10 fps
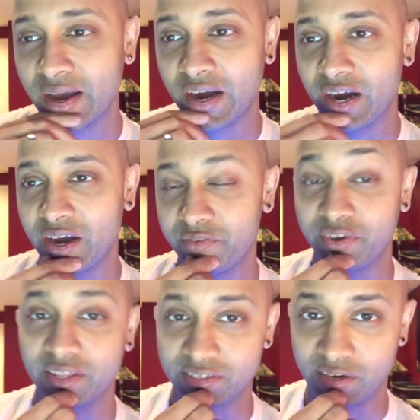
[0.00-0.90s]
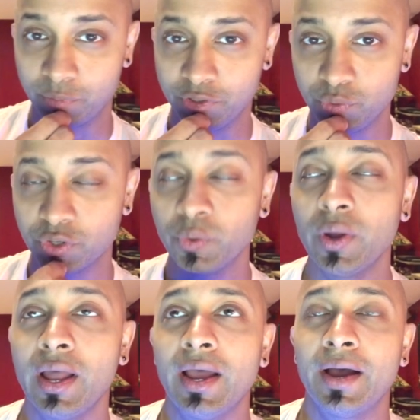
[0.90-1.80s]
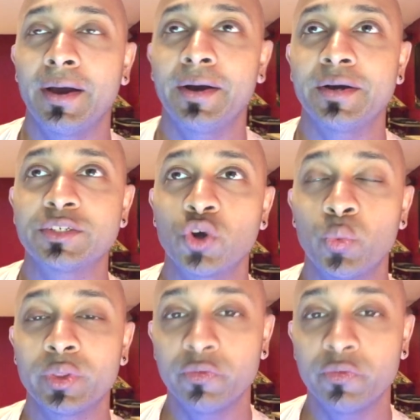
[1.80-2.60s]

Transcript: if you get the time to do so. So with